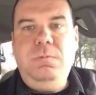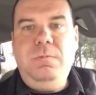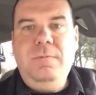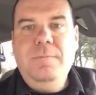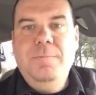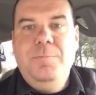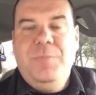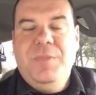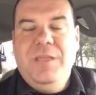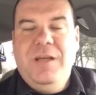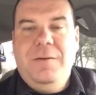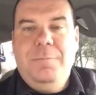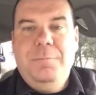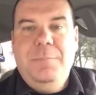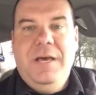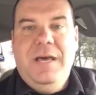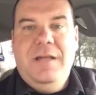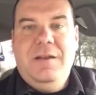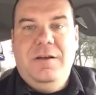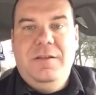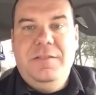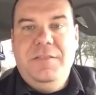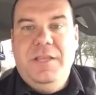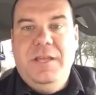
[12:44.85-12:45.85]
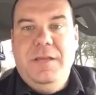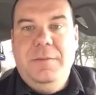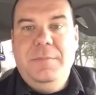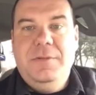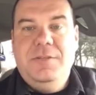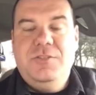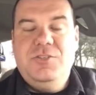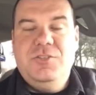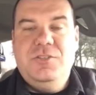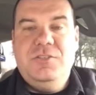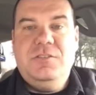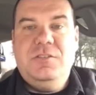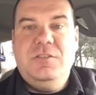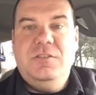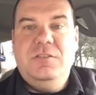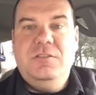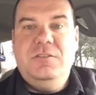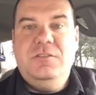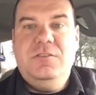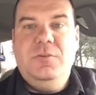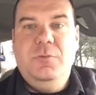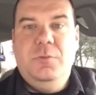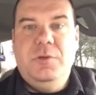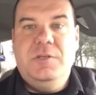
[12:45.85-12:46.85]
Not bad on them, it's just
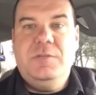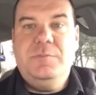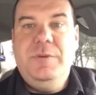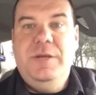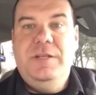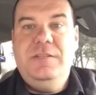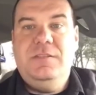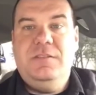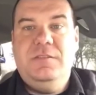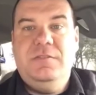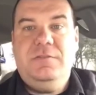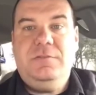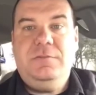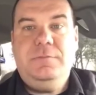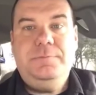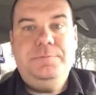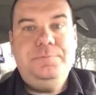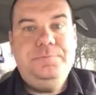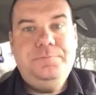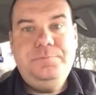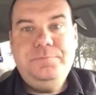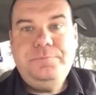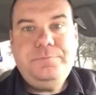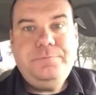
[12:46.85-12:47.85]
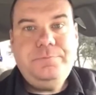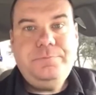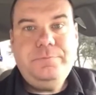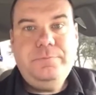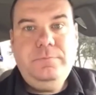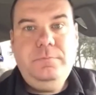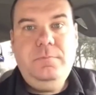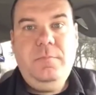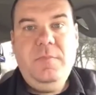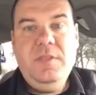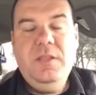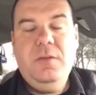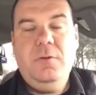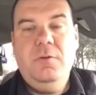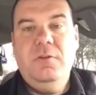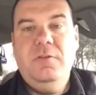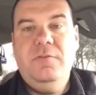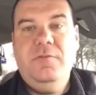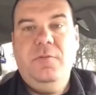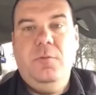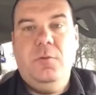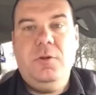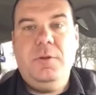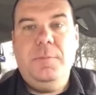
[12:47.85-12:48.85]
too expensive. Couldn't
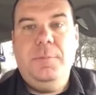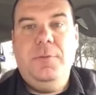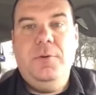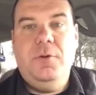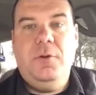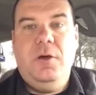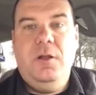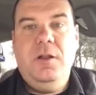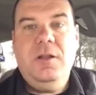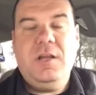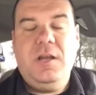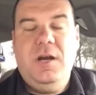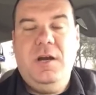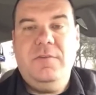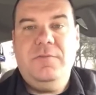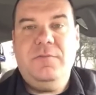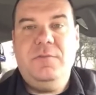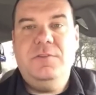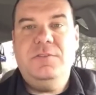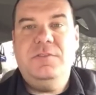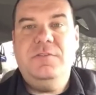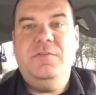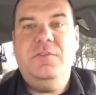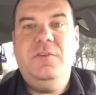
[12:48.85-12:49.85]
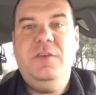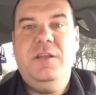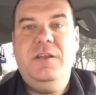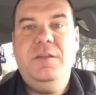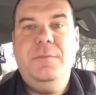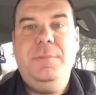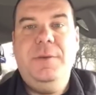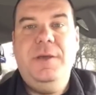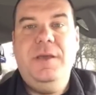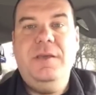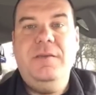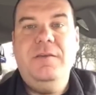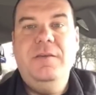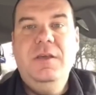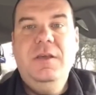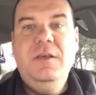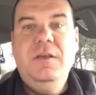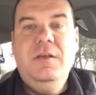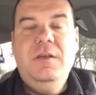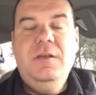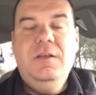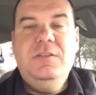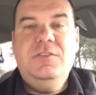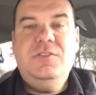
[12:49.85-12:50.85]
afford to put on a conference if you had to pay
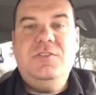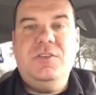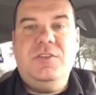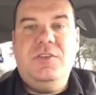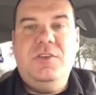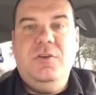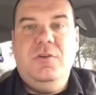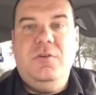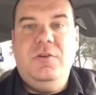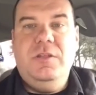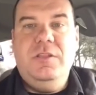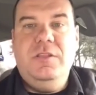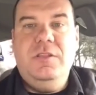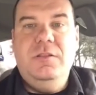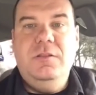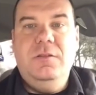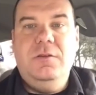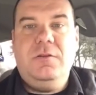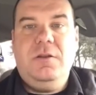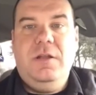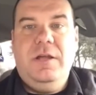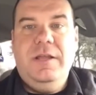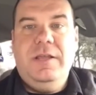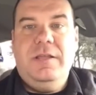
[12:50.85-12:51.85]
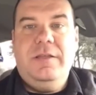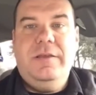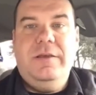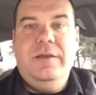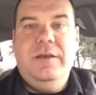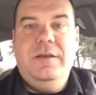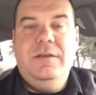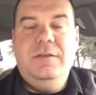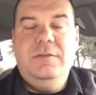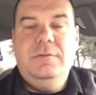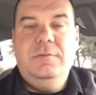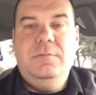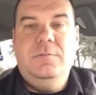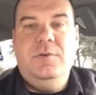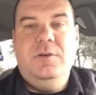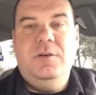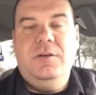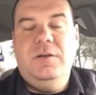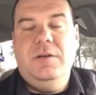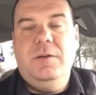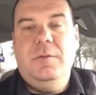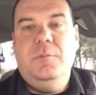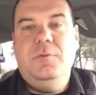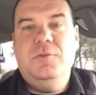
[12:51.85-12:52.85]
security that looked like, well,
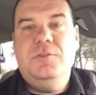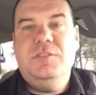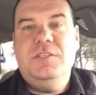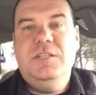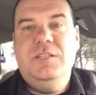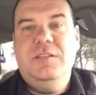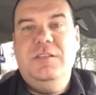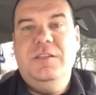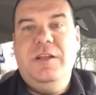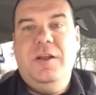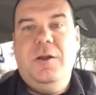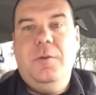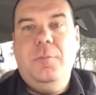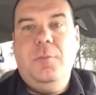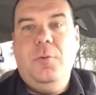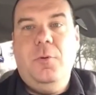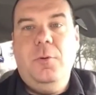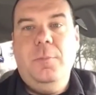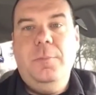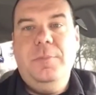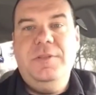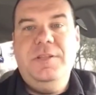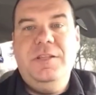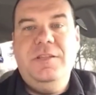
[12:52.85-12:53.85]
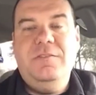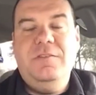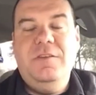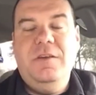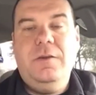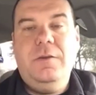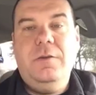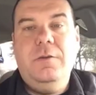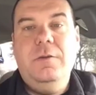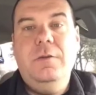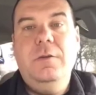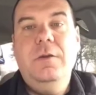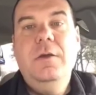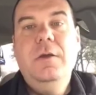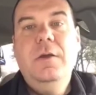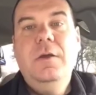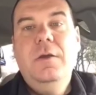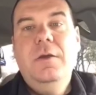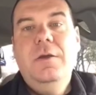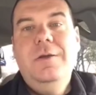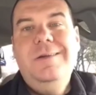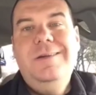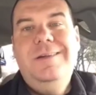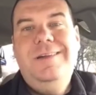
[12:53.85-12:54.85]
I almost said the airport, but that's not
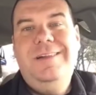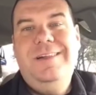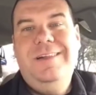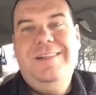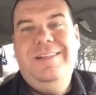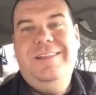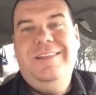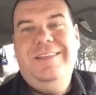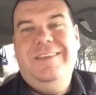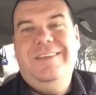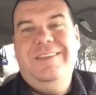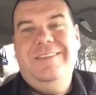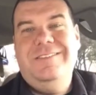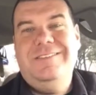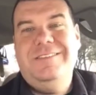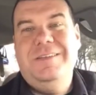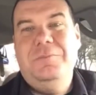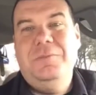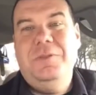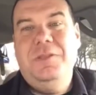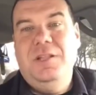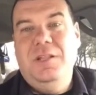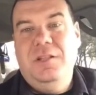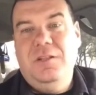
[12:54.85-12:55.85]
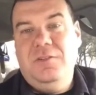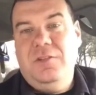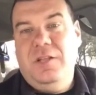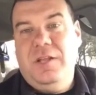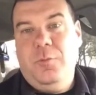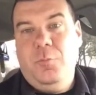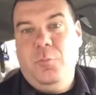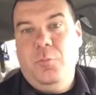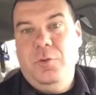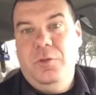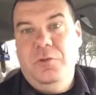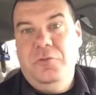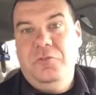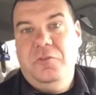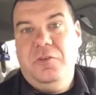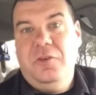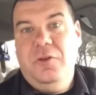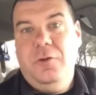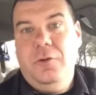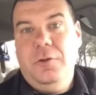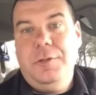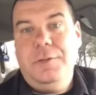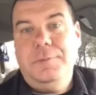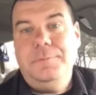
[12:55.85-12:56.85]
good. It's something that looked like real
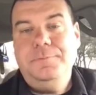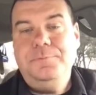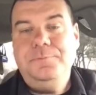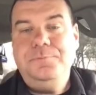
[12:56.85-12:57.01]
security.